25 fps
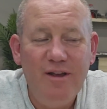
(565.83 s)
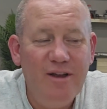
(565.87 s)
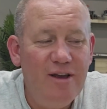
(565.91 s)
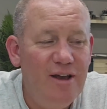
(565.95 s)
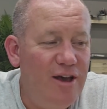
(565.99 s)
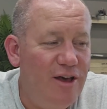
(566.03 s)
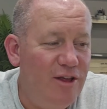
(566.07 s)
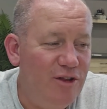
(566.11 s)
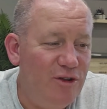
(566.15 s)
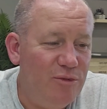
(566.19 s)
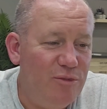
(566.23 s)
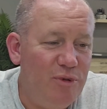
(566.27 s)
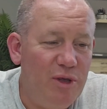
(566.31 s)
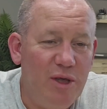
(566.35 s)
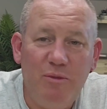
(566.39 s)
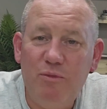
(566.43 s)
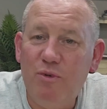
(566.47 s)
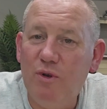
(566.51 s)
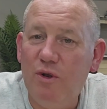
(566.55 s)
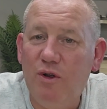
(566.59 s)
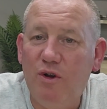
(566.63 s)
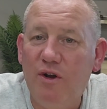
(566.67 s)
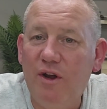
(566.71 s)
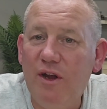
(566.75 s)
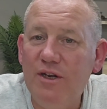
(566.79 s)
other
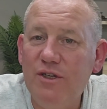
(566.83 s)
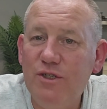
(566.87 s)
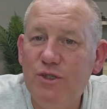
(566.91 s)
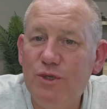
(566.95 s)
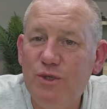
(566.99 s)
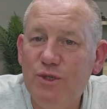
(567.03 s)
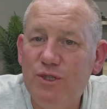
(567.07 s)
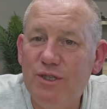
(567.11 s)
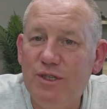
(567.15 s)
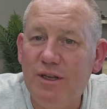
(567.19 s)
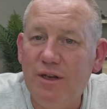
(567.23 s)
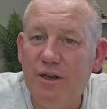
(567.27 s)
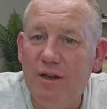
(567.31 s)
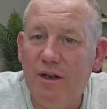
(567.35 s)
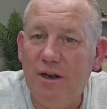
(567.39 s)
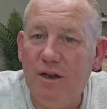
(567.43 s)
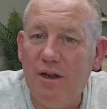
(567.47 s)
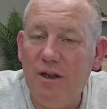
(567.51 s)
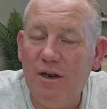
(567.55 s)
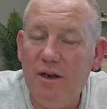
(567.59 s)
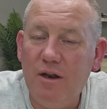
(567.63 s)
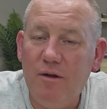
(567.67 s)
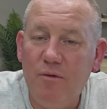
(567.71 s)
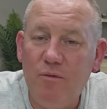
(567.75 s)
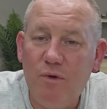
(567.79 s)
people are interested in
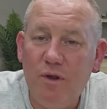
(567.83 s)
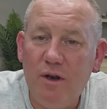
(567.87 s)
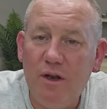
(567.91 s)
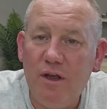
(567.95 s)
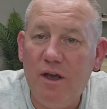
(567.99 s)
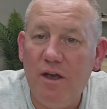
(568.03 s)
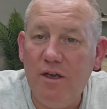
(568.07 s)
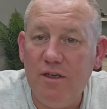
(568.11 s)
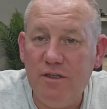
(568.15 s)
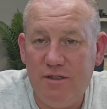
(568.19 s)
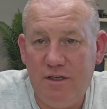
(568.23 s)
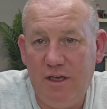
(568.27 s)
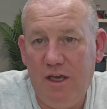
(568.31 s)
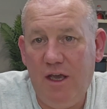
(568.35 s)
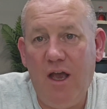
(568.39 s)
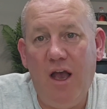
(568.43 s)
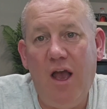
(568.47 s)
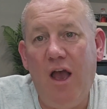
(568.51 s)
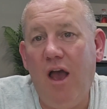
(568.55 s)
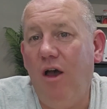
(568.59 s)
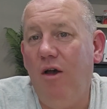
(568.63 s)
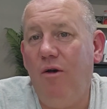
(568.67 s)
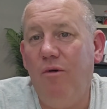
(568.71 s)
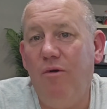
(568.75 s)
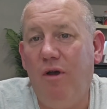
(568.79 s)
it, and when I see
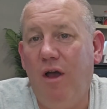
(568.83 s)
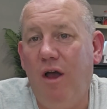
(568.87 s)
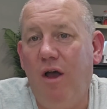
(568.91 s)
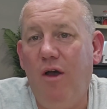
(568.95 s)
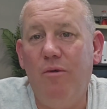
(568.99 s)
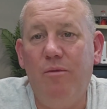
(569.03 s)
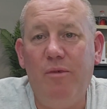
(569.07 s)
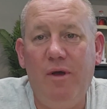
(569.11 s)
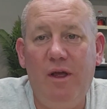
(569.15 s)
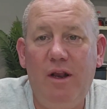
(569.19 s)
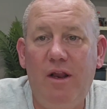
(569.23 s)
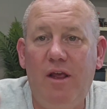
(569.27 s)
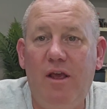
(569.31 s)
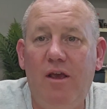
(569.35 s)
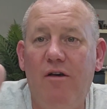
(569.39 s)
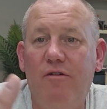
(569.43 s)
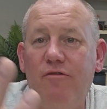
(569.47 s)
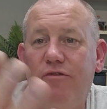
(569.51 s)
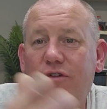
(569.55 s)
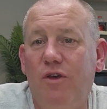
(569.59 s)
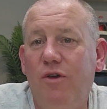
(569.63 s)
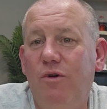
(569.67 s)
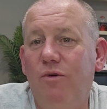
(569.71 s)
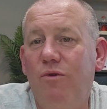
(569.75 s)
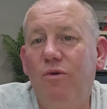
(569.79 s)
how many
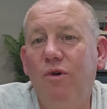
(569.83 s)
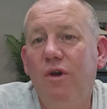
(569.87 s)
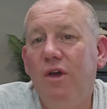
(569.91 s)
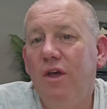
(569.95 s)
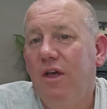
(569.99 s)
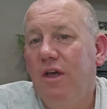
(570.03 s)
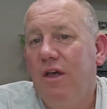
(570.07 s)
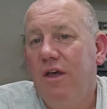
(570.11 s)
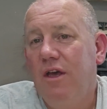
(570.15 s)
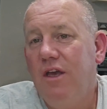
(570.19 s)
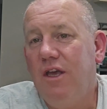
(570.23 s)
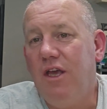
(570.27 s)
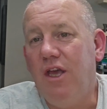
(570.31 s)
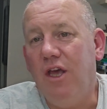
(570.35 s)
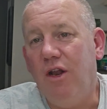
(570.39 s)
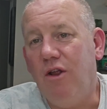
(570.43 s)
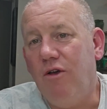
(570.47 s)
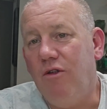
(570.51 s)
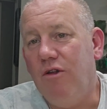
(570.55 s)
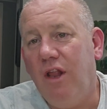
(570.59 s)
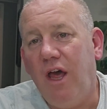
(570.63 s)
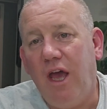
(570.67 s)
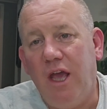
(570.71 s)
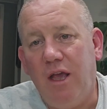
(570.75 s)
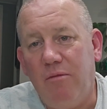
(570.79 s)
of you
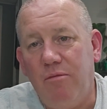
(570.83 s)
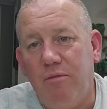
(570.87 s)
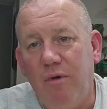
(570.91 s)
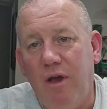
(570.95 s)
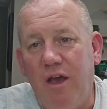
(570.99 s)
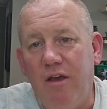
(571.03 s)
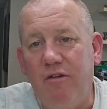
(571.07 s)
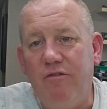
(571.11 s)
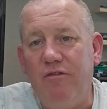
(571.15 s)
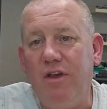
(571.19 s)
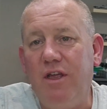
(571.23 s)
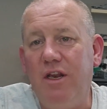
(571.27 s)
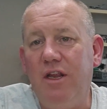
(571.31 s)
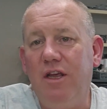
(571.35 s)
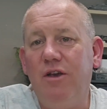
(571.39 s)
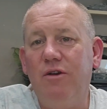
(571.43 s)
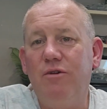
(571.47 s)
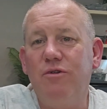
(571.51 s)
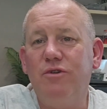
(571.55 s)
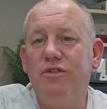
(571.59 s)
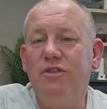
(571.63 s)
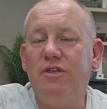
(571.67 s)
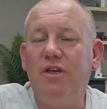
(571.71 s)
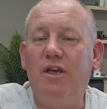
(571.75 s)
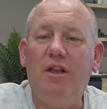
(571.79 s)
like my
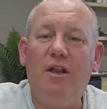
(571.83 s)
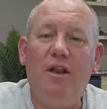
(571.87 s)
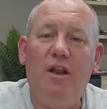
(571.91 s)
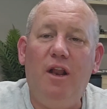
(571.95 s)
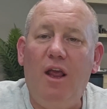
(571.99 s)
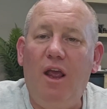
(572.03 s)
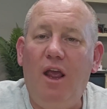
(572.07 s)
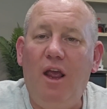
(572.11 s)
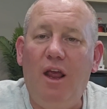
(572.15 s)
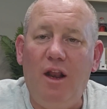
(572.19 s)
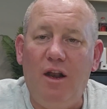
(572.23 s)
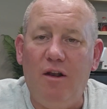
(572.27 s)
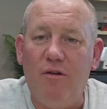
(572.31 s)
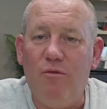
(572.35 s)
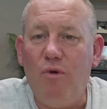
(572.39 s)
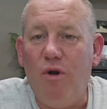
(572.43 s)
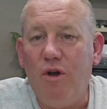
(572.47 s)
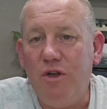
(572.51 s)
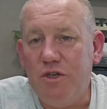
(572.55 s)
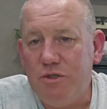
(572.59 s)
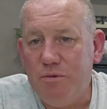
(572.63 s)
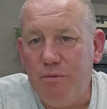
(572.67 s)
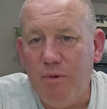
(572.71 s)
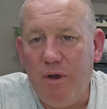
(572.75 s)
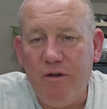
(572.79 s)
videos and
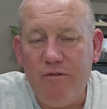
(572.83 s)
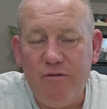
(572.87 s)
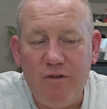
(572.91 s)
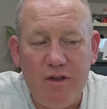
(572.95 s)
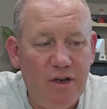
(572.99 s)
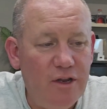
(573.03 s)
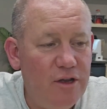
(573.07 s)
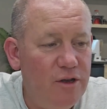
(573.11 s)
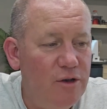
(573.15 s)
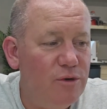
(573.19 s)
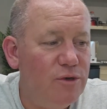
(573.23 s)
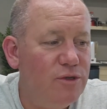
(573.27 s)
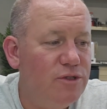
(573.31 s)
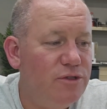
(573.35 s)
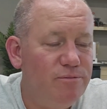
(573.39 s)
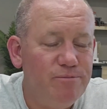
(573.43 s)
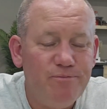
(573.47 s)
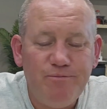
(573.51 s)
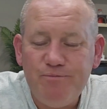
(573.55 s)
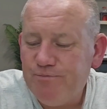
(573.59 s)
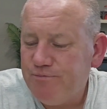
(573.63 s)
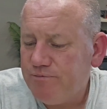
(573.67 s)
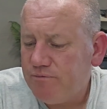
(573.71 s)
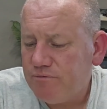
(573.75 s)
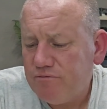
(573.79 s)
watch my videos
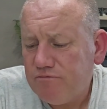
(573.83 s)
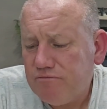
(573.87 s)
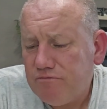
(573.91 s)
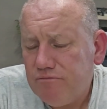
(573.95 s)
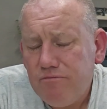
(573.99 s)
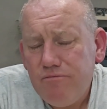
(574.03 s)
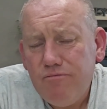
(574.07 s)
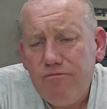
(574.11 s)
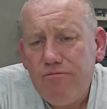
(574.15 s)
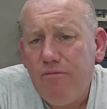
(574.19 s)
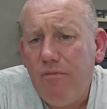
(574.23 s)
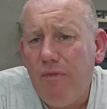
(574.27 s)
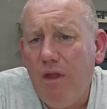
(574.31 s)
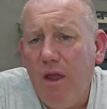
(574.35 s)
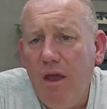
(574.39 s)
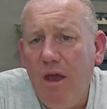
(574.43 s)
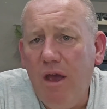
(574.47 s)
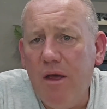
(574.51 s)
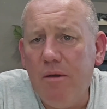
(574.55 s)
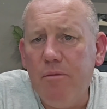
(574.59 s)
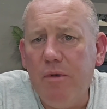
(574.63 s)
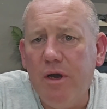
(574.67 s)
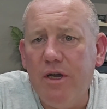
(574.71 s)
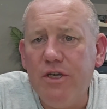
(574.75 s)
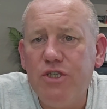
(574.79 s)

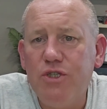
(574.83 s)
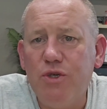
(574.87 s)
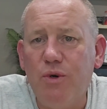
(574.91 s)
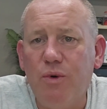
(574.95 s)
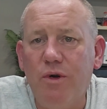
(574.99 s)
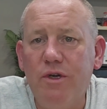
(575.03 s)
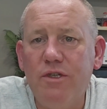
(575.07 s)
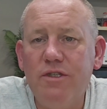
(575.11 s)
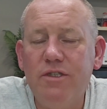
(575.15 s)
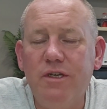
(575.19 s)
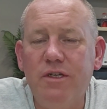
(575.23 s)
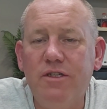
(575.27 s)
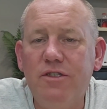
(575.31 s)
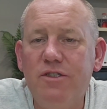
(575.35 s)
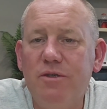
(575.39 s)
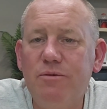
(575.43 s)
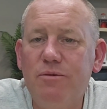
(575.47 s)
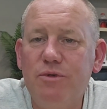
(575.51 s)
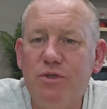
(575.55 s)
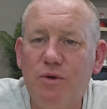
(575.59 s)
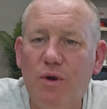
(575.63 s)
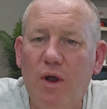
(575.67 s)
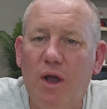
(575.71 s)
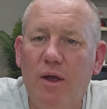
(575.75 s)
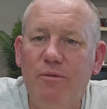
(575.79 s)
and my shorts and
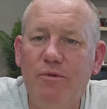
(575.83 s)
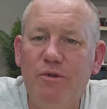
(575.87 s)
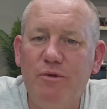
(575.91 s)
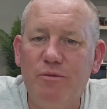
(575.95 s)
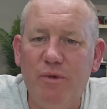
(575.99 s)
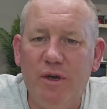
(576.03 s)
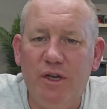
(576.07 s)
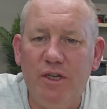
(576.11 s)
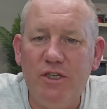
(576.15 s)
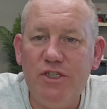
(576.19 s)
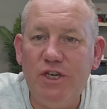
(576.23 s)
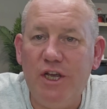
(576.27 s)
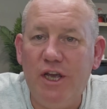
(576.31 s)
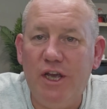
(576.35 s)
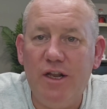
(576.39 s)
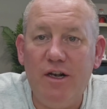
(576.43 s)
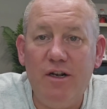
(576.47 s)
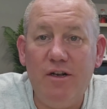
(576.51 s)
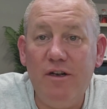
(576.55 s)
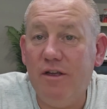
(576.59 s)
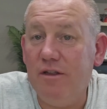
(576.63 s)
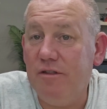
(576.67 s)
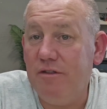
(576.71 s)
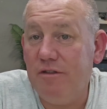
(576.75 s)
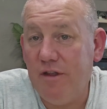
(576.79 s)
subscribe to my
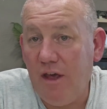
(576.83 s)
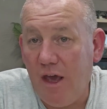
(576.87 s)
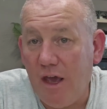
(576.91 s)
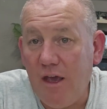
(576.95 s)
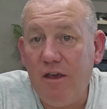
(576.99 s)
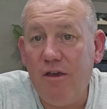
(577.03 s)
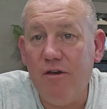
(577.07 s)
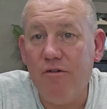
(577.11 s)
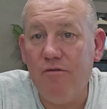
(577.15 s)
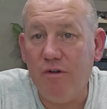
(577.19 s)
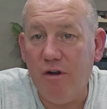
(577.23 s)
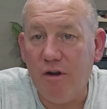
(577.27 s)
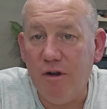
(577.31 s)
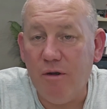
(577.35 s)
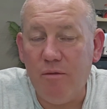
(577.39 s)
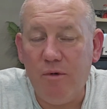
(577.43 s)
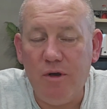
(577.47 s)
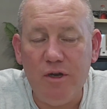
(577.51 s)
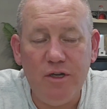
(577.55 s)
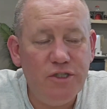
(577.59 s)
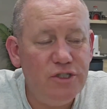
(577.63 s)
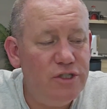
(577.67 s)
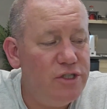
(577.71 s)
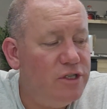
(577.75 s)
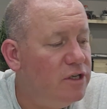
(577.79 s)
channel, and thank you very
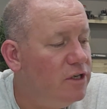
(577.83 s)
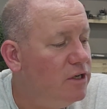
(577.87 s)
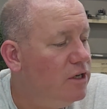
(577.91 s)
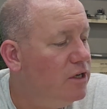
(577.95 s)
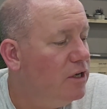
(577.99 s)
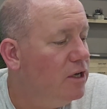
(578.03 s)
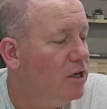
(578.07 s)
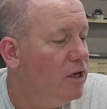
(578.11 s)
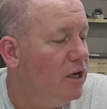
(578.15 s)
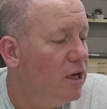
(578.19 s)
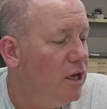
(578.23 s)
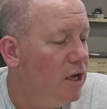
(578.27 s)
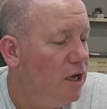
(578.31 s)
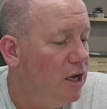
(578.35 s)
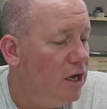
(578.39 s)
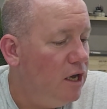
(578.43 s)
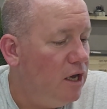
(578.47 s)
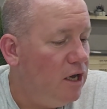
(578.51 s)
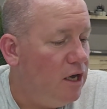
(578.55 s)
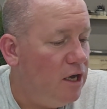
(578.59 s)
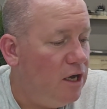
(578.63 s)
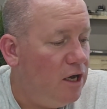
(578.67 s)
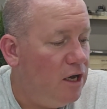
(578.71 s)
much. So